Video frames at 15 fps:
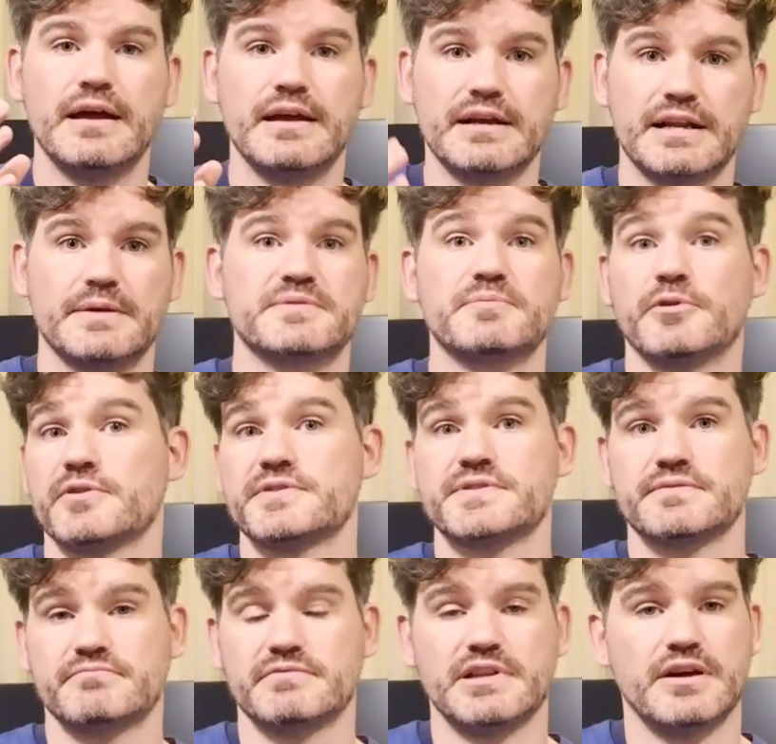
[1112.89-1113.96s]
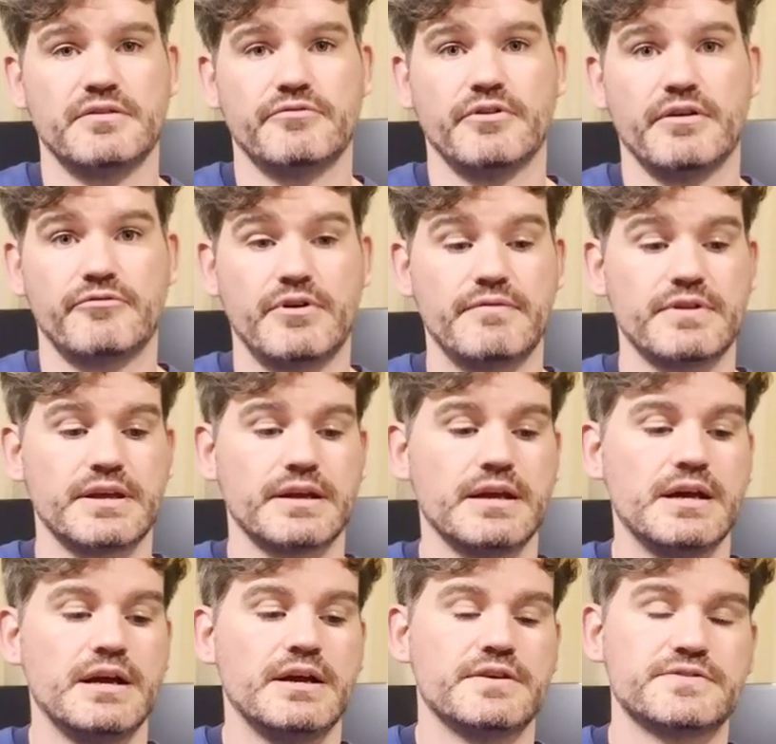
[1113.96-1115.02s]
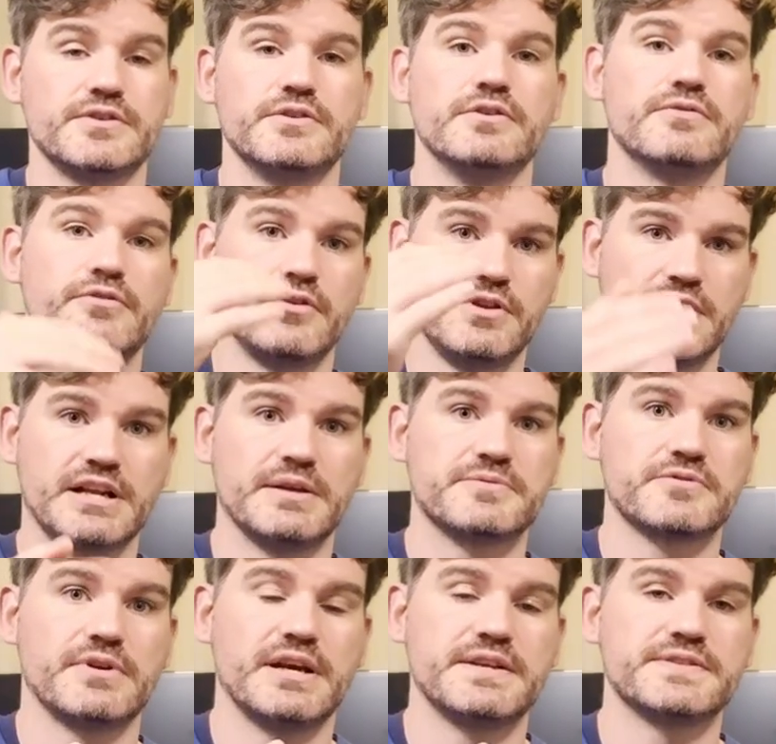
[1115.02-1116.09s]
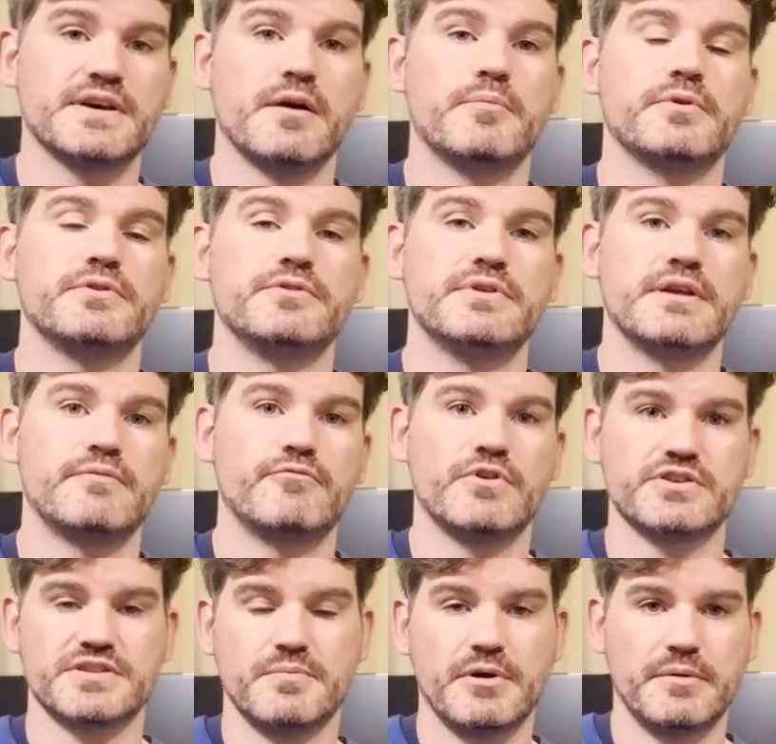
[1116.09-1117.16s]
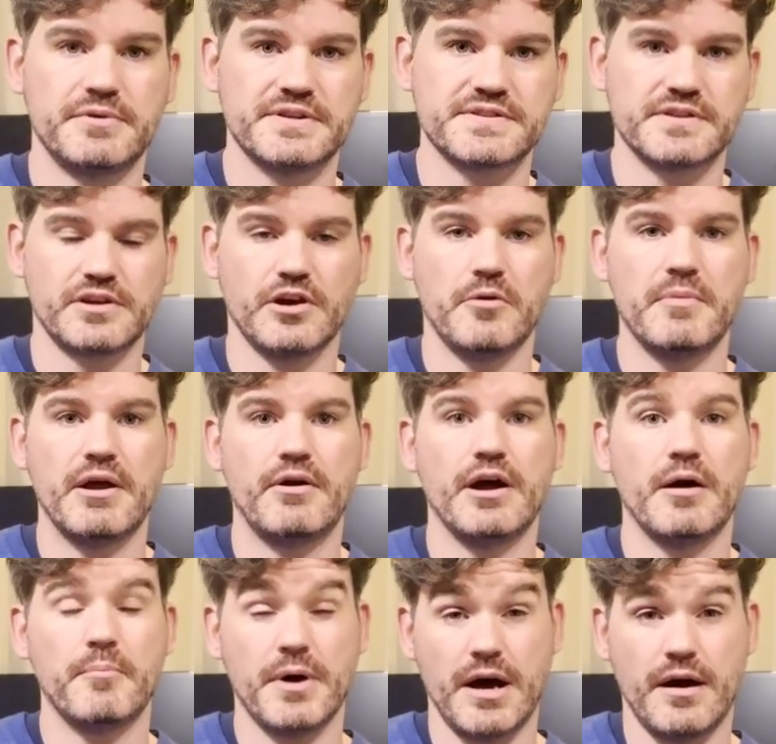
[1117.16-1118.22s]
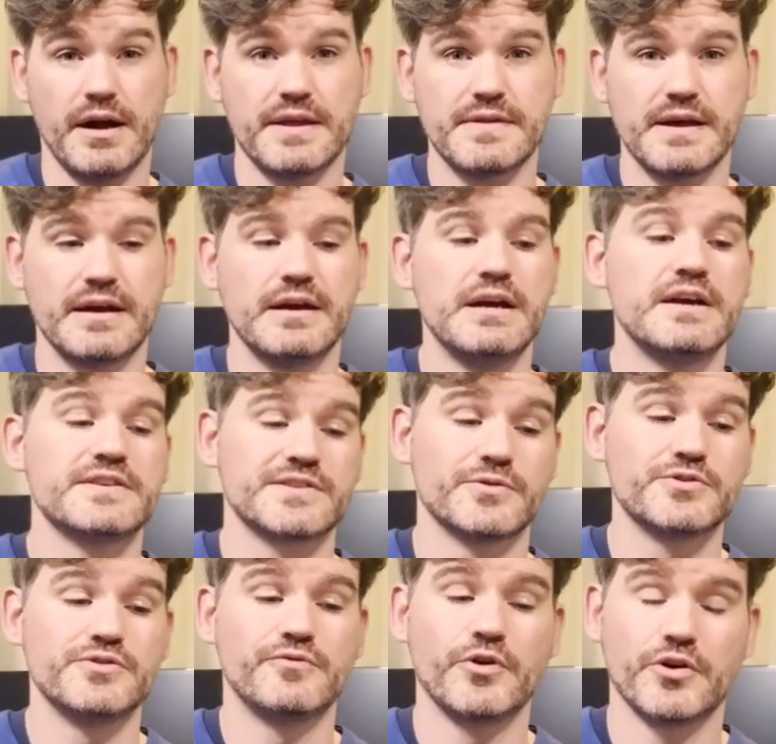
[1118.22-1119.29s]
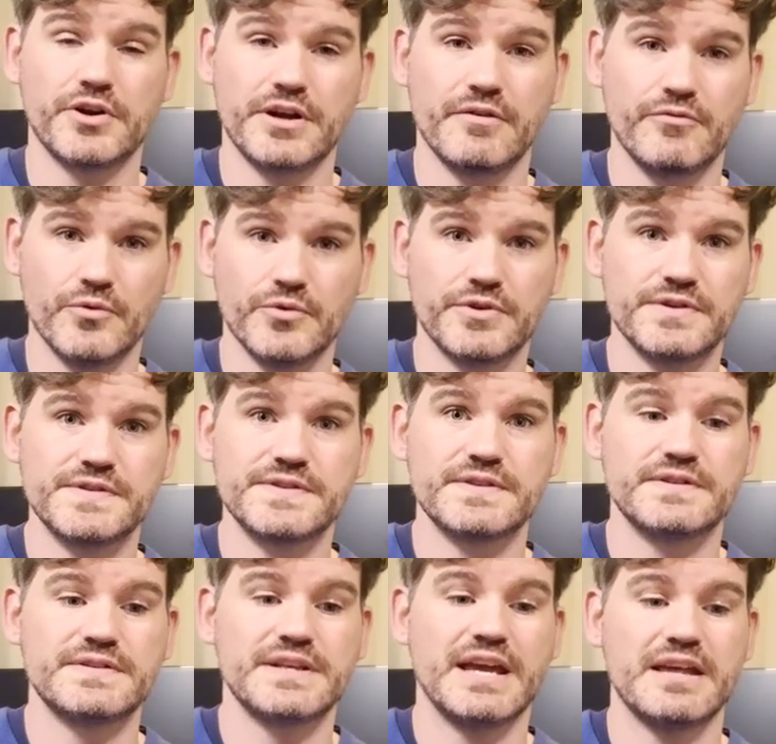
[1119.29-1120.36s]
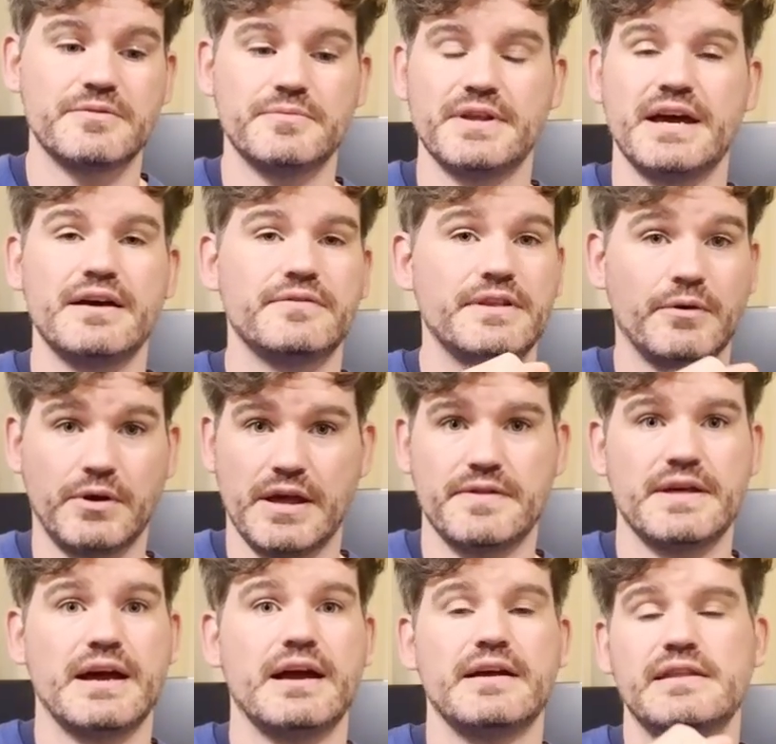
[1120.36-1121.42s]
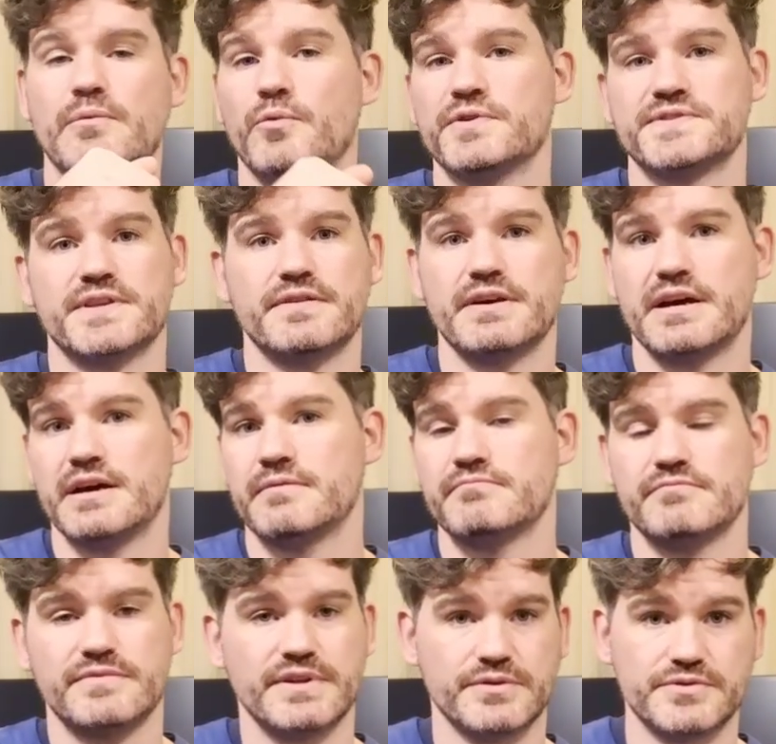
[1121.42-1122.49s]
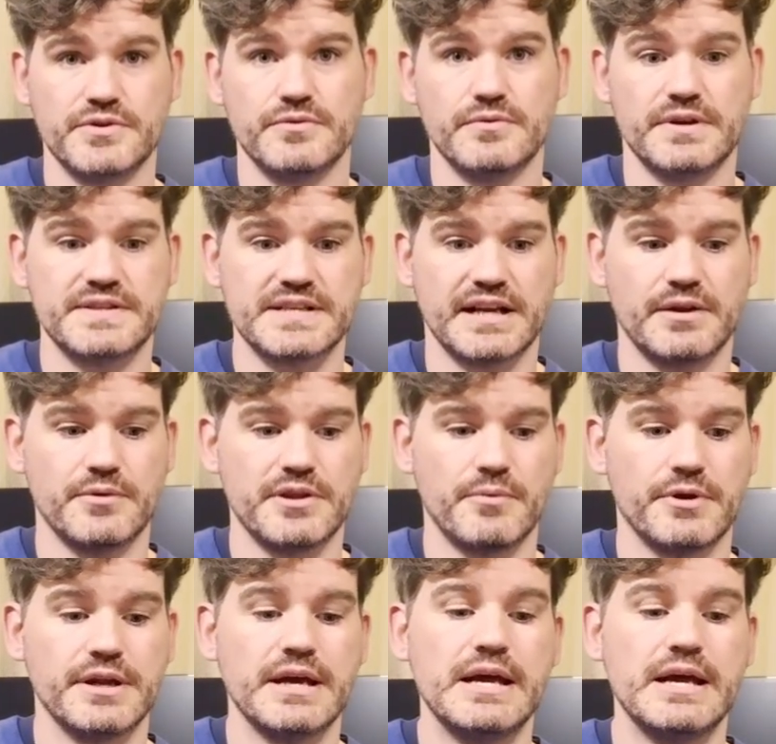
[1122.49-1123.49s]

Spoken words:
Eclipse blocks line of fire for everything. So you throw the Eclipse Grenades up, you then rush the Pupniks and the Chimera up behind that. As long as you've got enough orders to get them there, they'll get there, and then once they're there, they'll do exactly what they want.